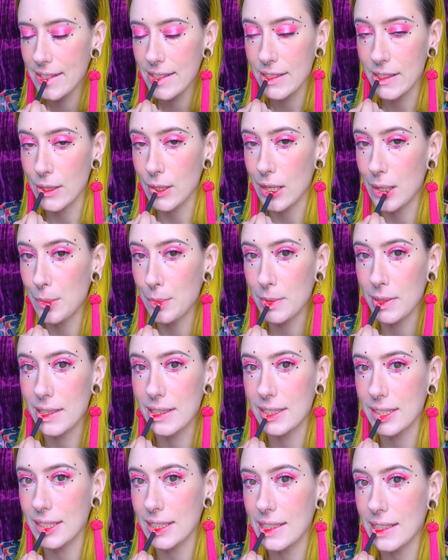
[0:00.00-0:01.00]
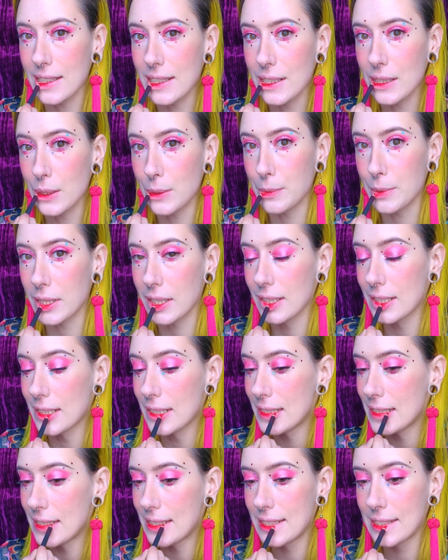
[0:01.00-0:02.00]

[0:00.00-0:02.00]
So I'm placing it in the middle.